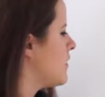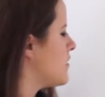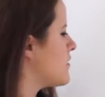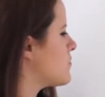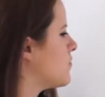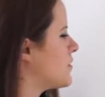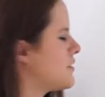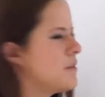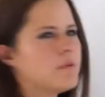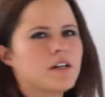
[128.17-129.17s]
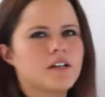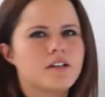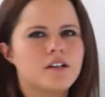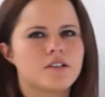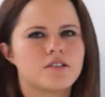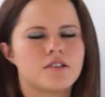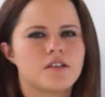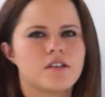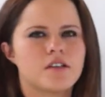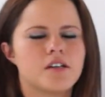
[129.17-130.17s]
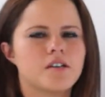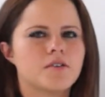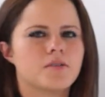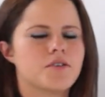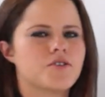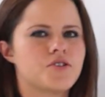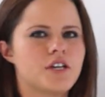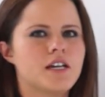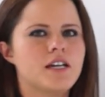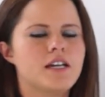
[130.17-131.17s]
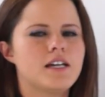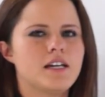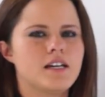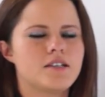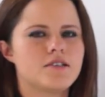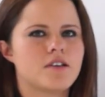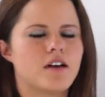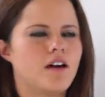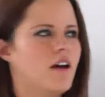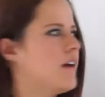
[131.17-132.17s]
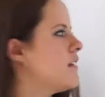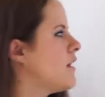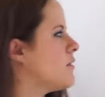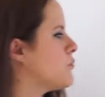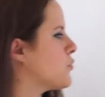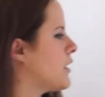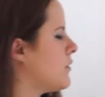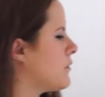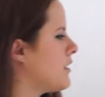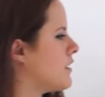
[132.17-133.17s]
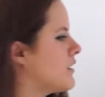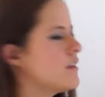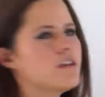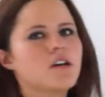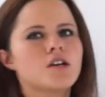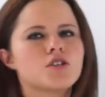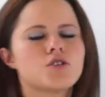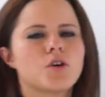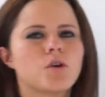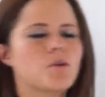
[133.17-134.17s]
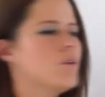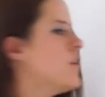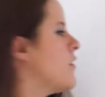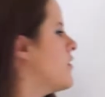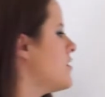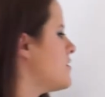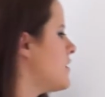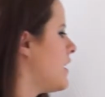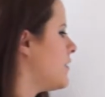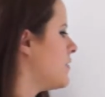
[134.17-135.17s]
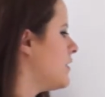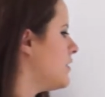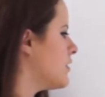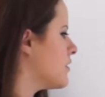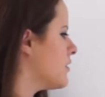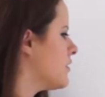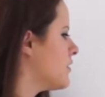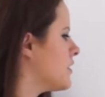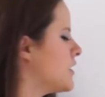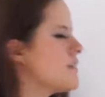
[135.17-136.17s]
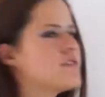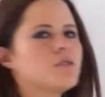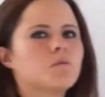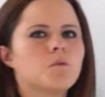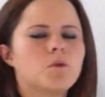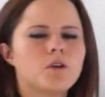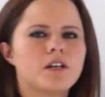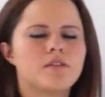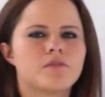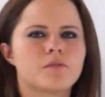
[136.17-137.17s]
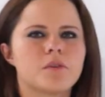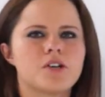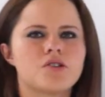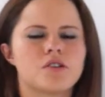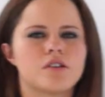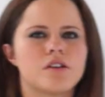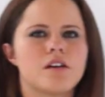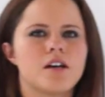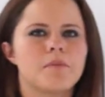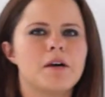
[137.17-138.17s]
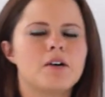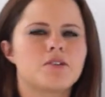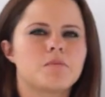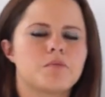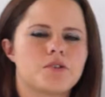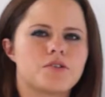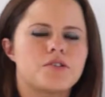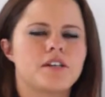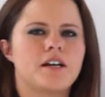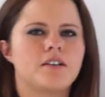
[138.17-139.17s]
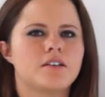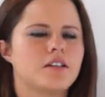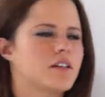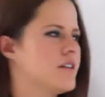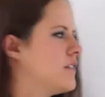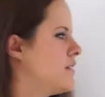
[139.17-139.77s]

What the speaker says: This is what somebody does. He or she is a librarian. So this noun here gives you more information about the personality.